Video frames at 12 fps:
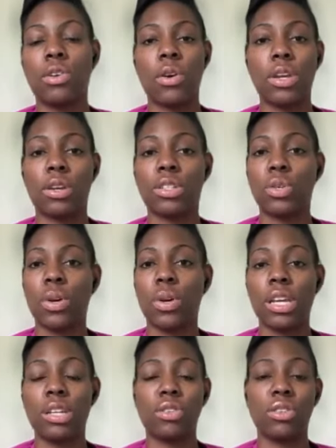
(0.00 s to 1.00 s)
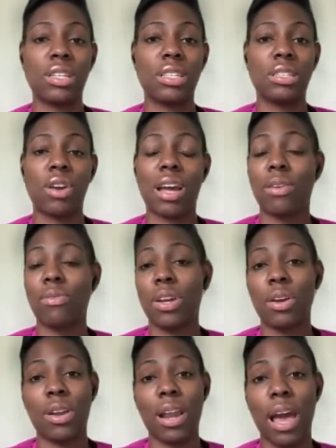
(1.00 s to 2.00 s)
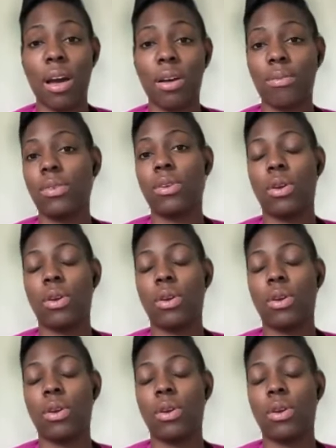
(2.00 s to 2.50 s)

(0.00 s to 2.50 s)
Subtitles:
you know, in your 20s, you're just trying to figure it out.